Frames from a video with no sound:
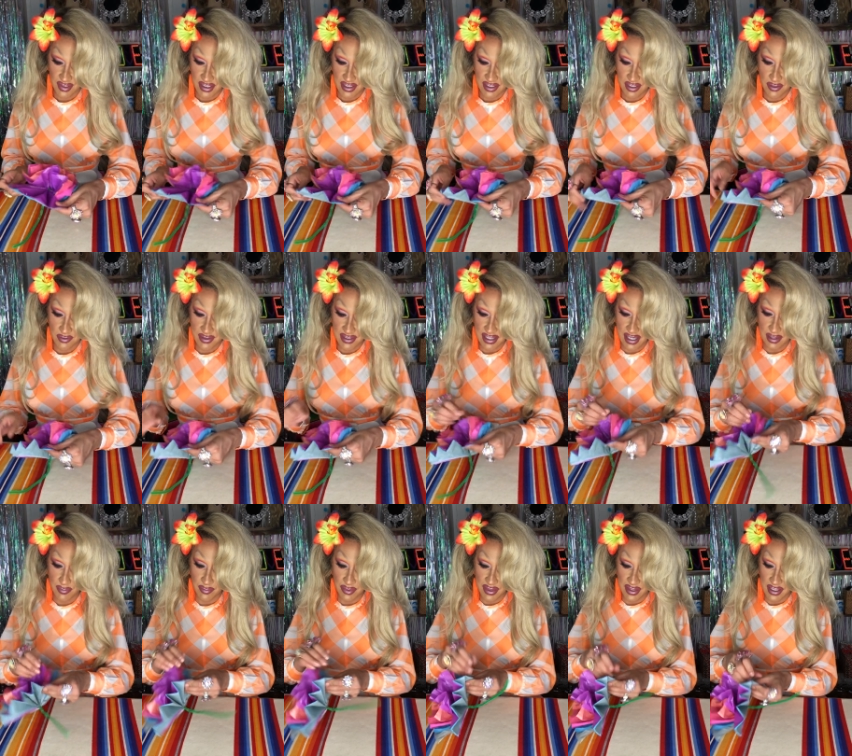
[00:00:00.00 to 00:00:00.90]
So
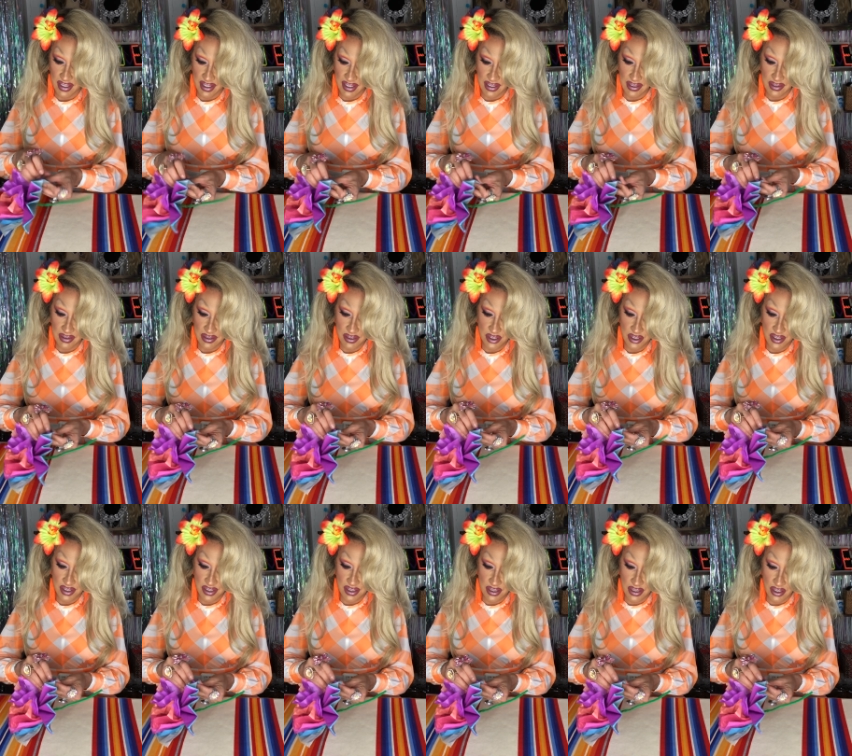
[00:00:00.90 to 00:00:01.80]
same thing,
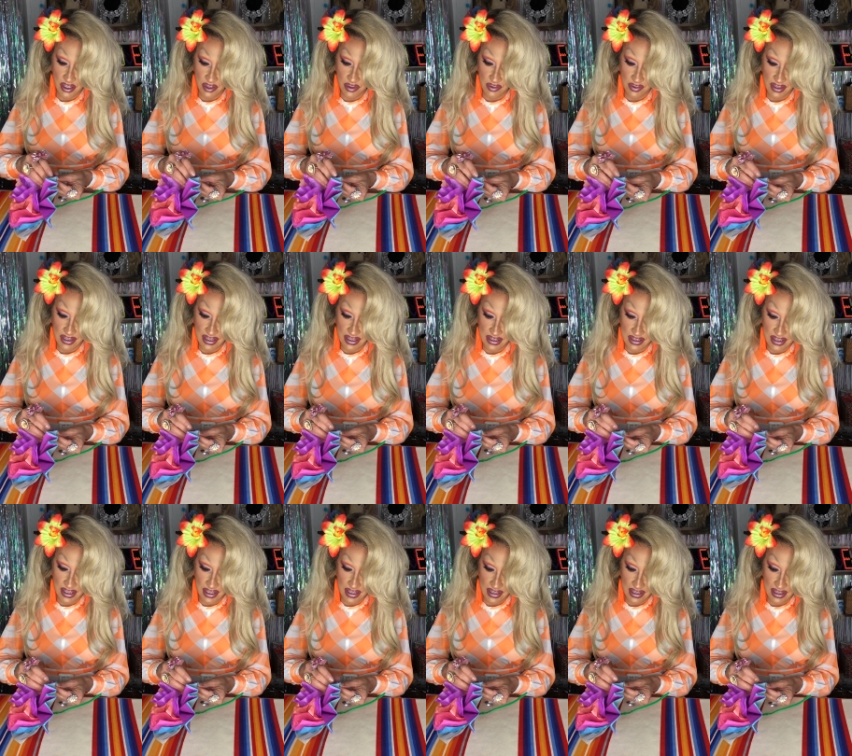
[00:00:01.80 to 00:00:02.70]
just slowly and
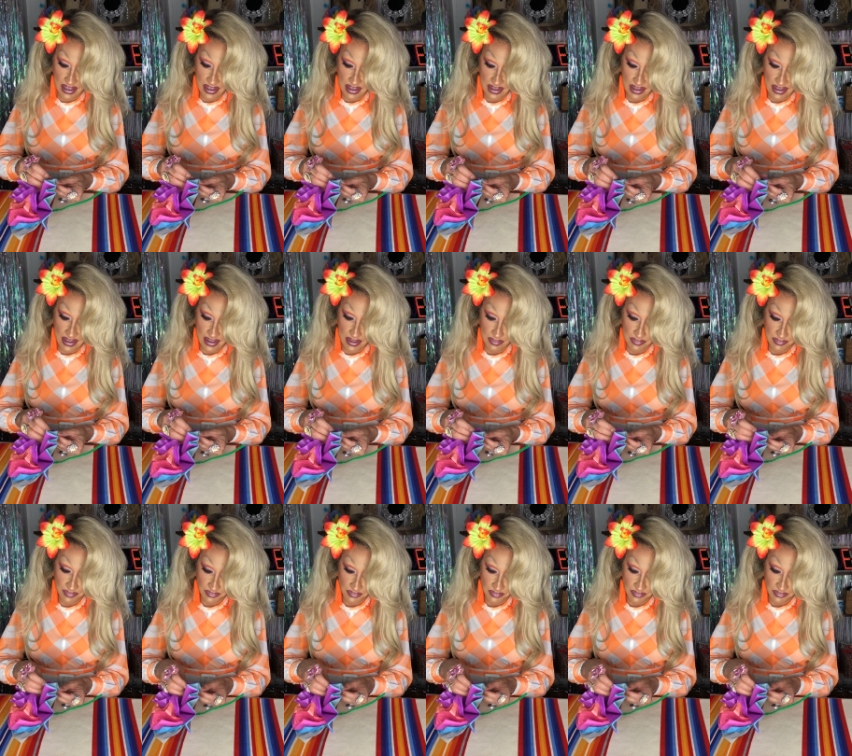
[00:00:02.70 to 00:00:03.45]
delicately